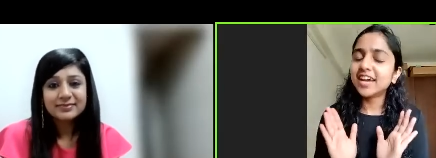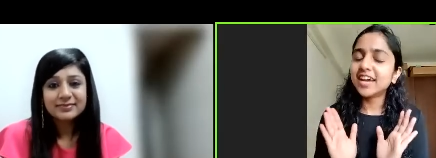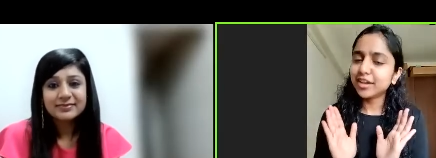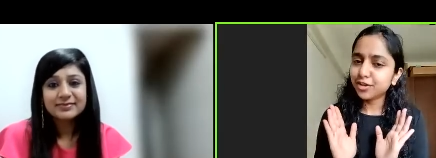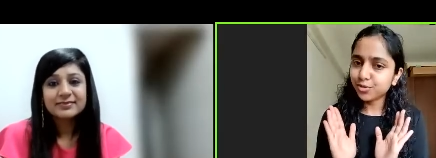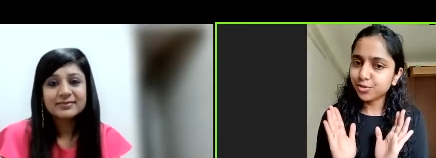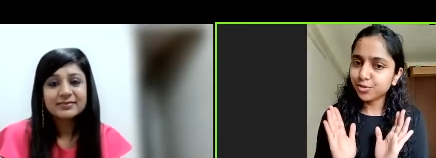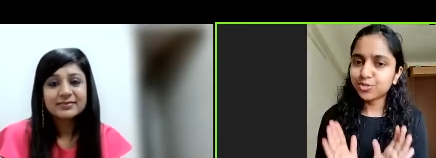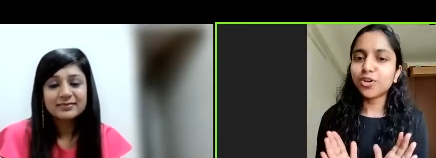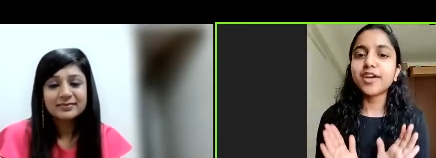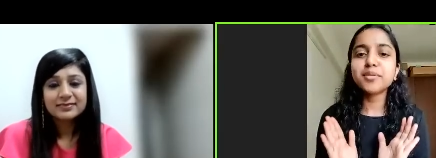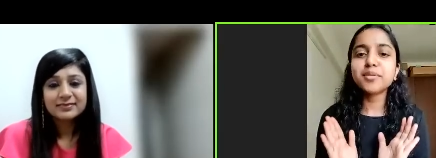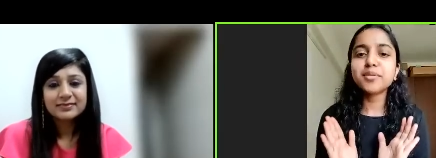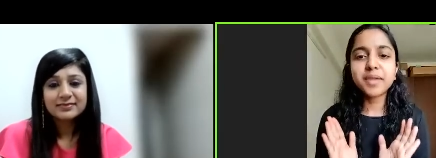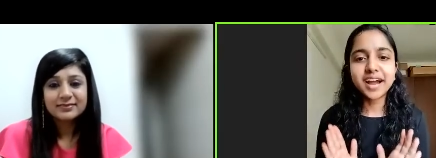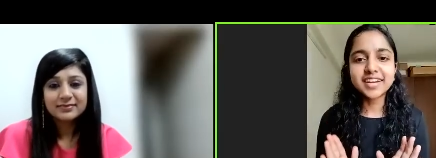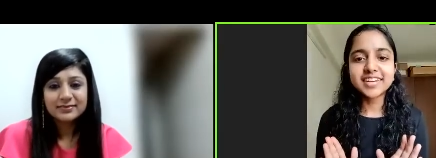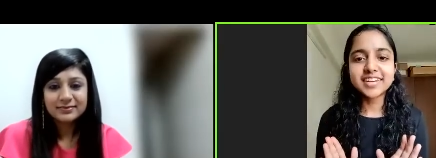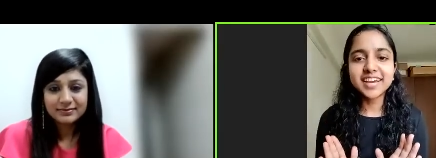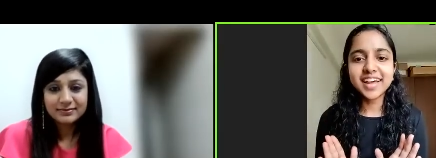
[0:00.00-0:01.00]
Speaker 1: You join
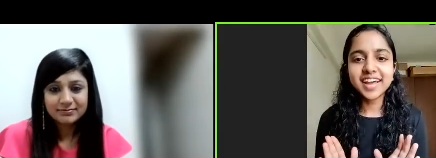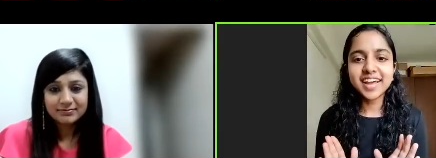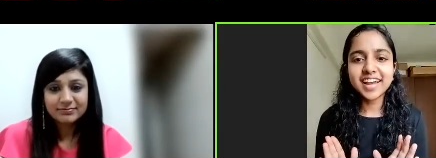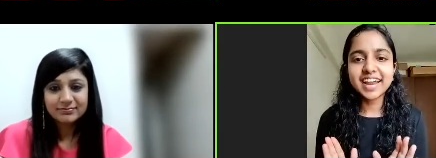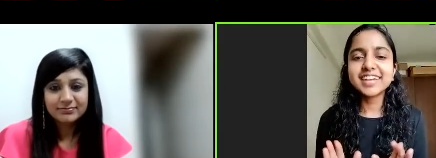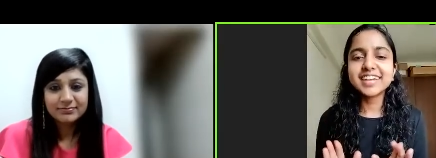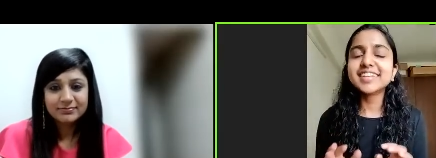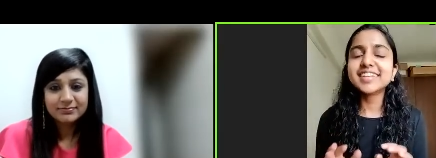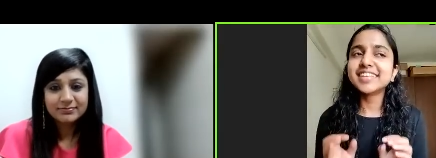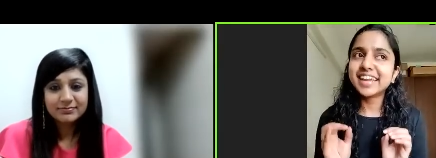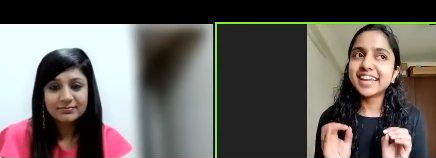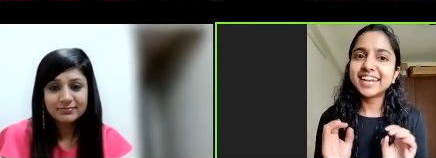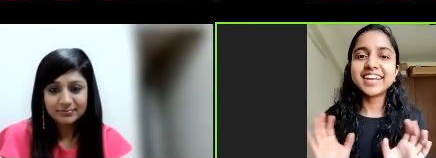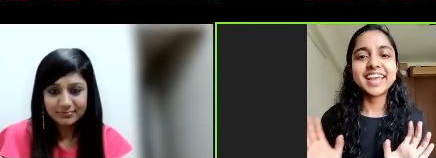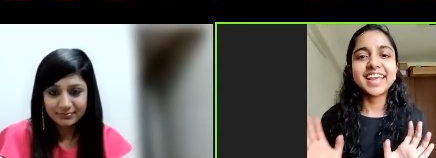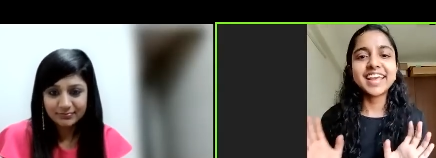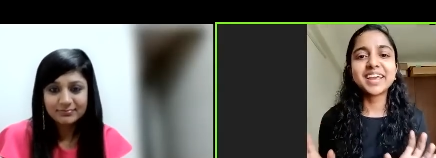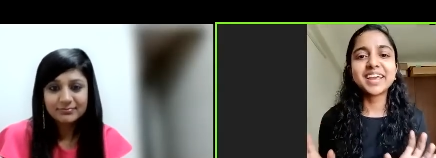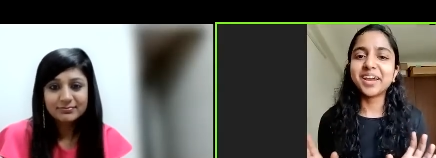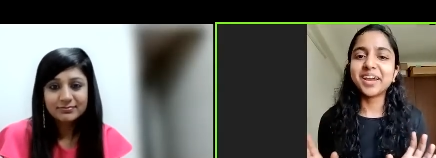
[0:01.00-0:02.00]
Bhatia and they'll
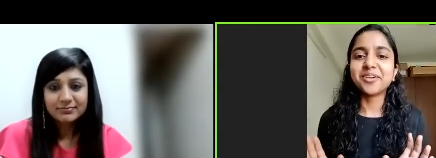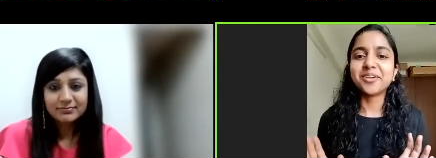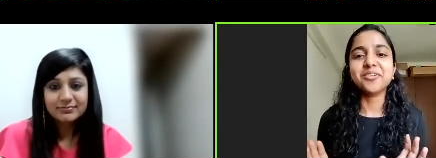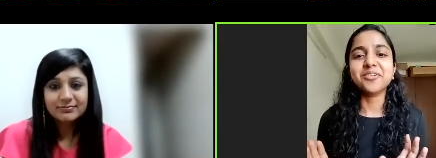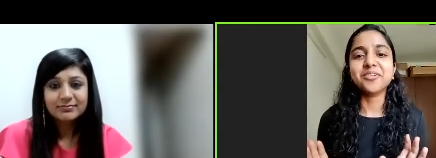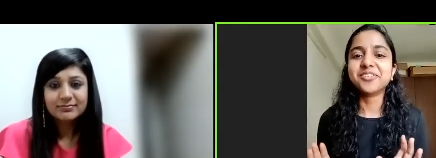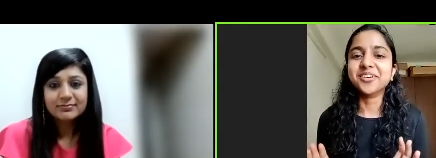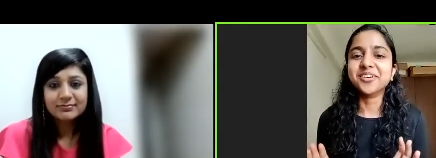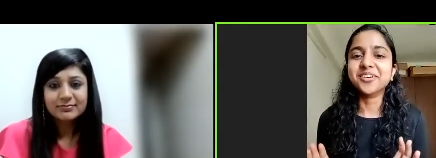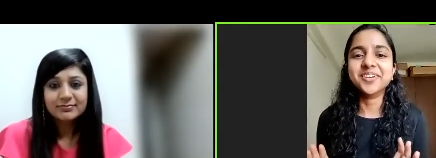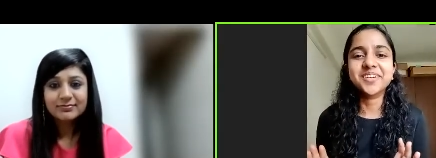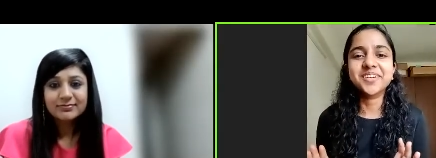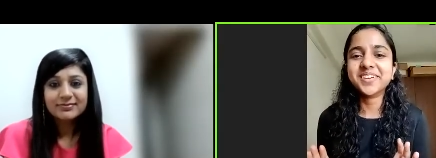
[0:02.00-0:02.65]
take care of you.